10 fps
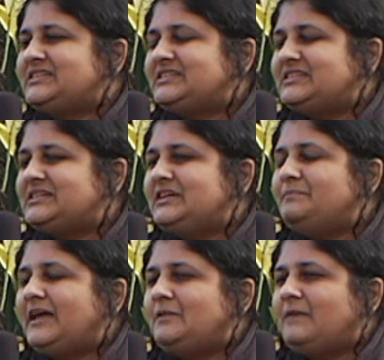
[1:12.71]
is sitting in
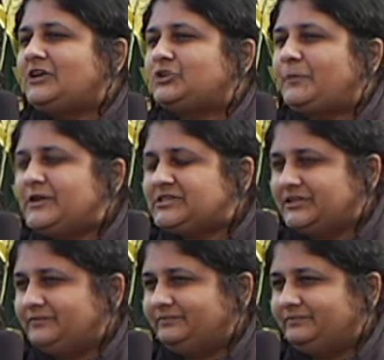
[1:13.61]
Belmarsh prison